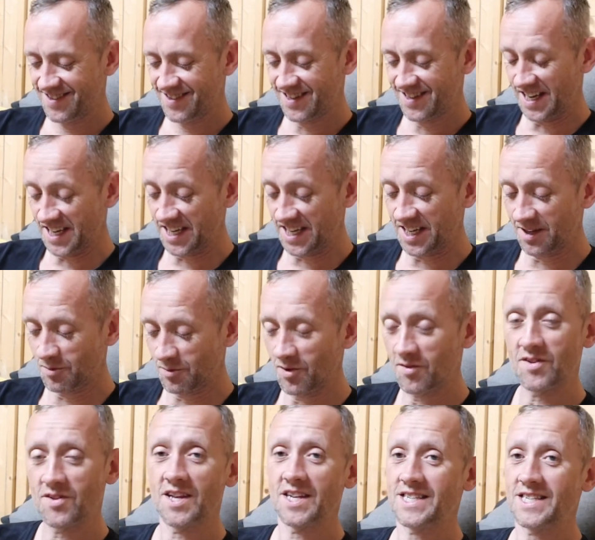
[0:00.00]
I need to get
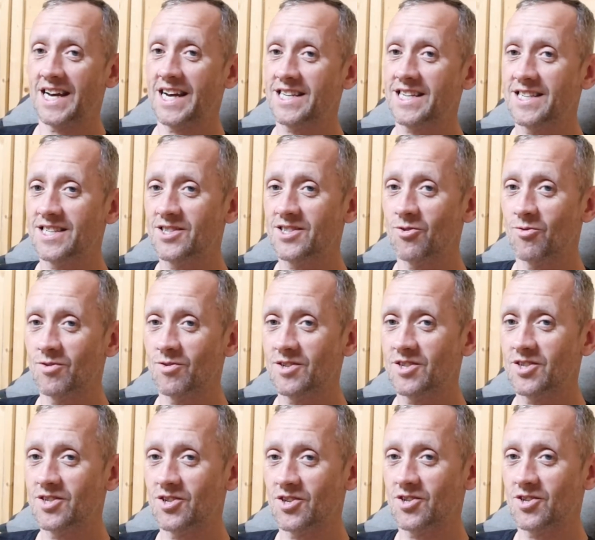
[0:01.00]
moving these excellents.
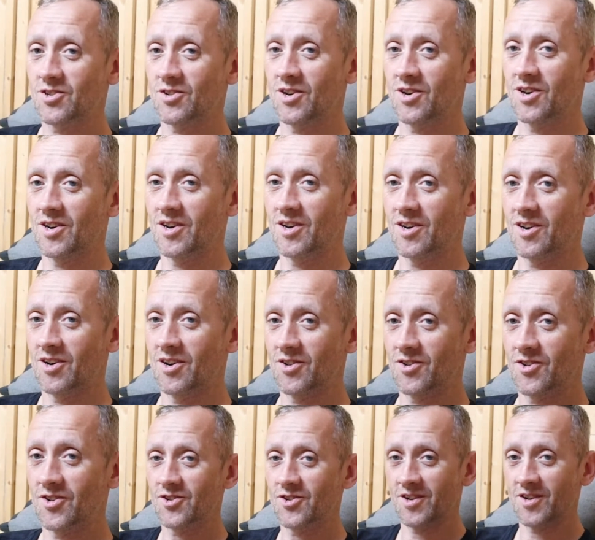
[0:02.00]
Owen's just uh, under
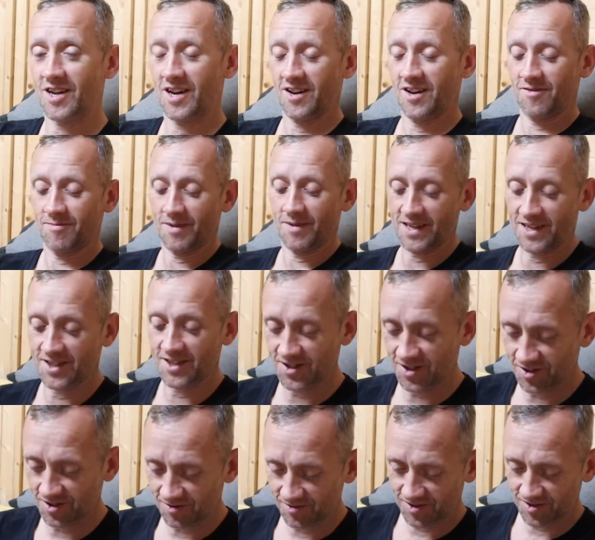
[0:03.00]
and a half million to
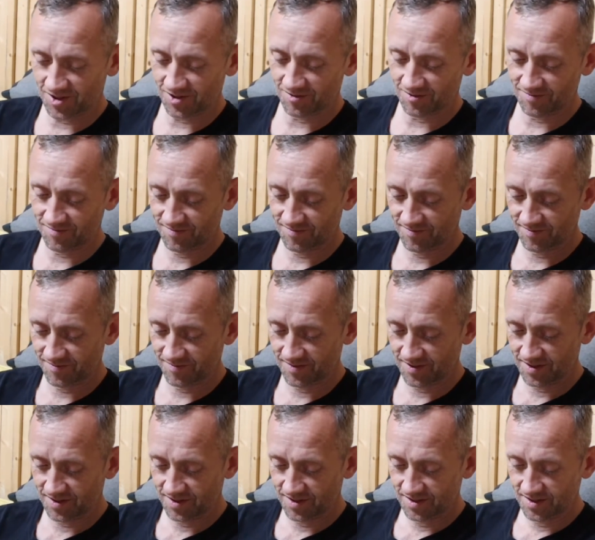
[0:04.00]
go, so.
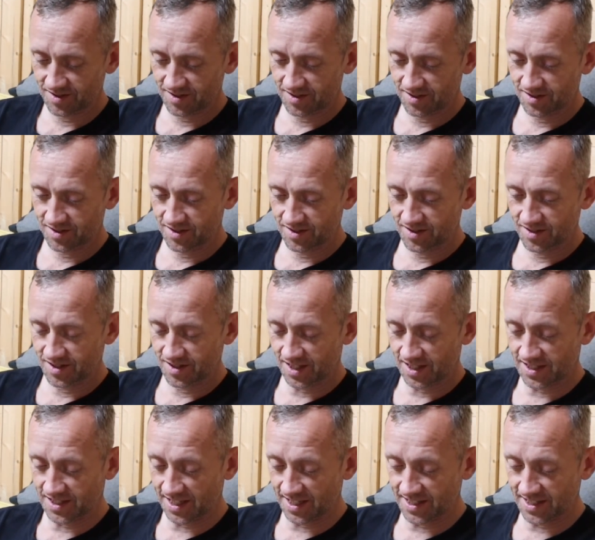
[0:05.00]
I
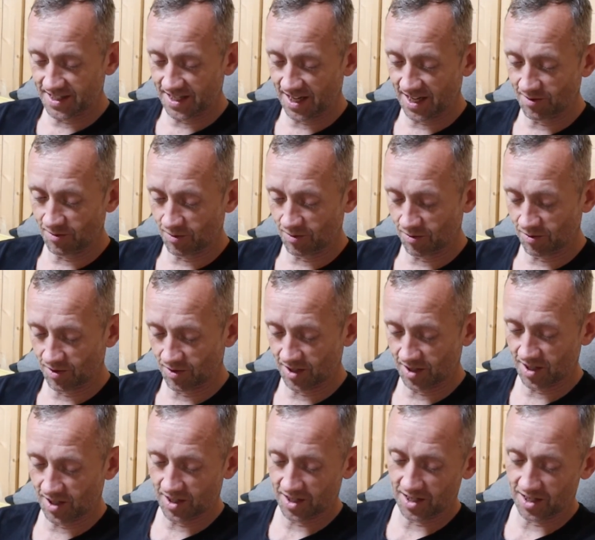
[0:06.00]
did say we are going to
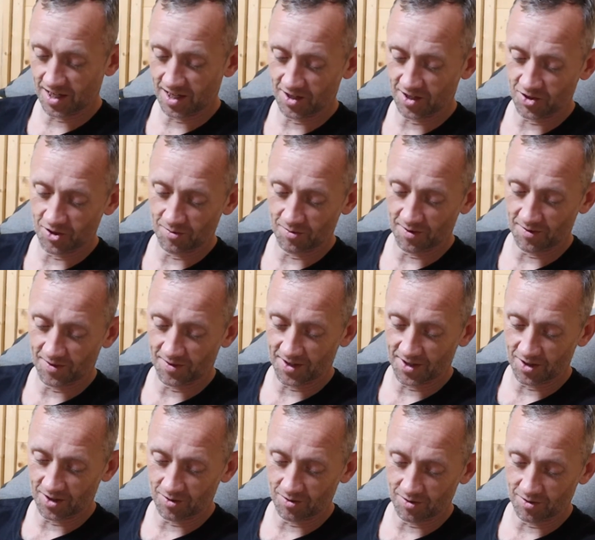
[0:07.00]
uh, do a
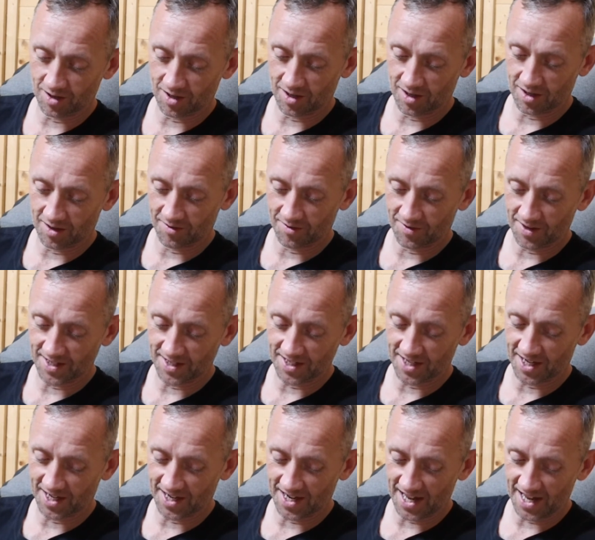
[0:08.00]
video, uh, finding
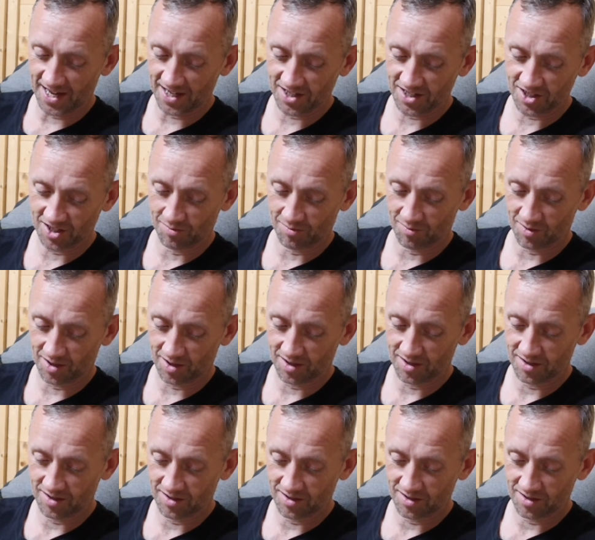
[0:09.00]
a nest somewhere.